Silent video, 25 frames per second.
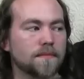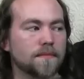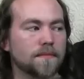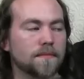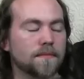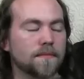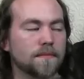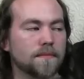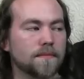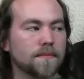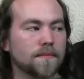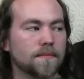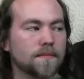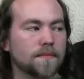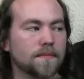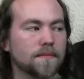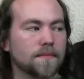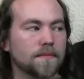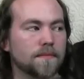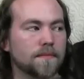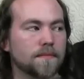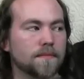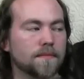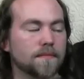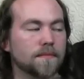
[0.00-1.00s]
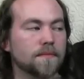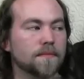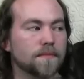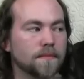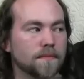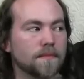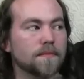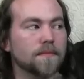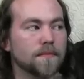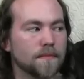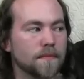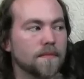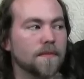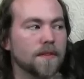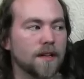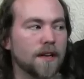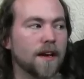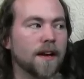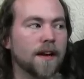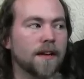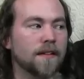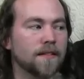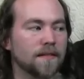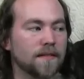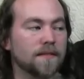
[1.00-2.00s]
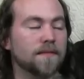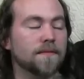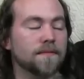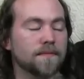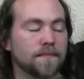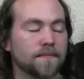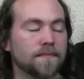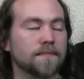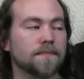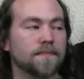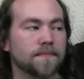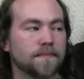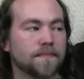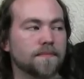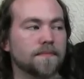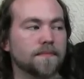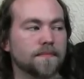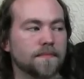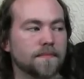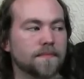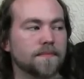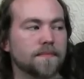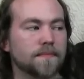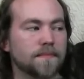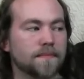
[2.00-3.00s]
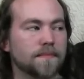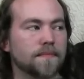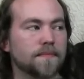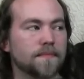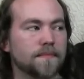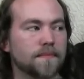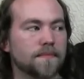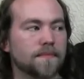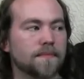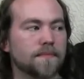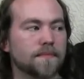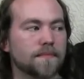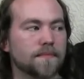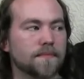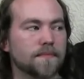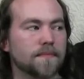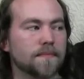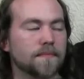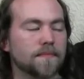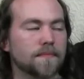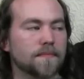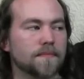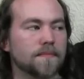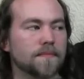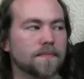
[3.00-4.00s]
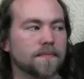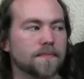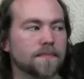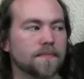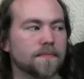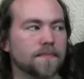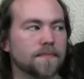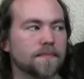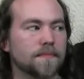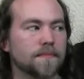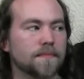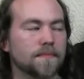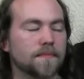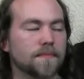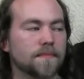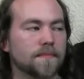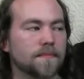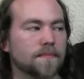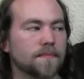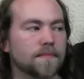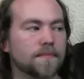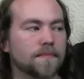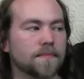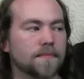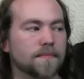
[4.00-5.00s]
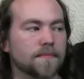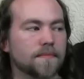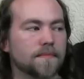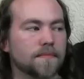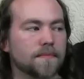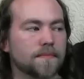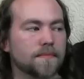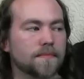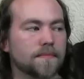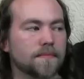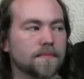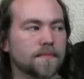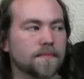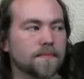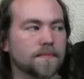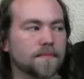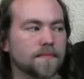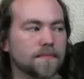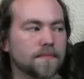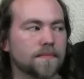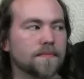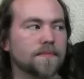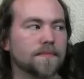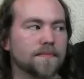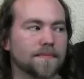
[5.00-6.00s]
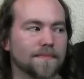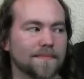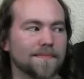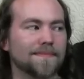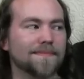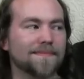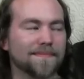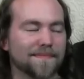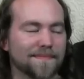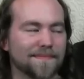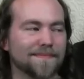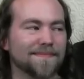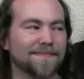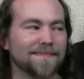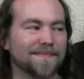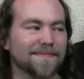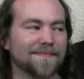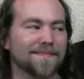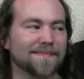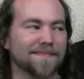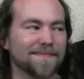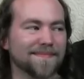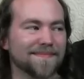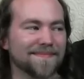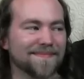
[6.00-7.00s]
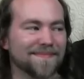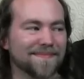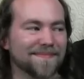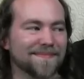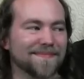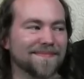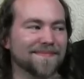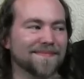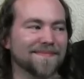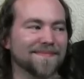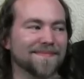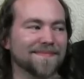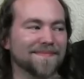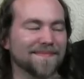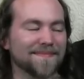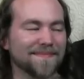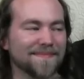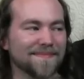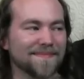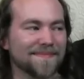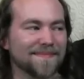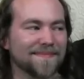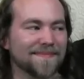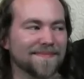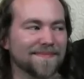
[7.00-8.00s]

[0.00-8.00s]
No words are spoken by the person on screen.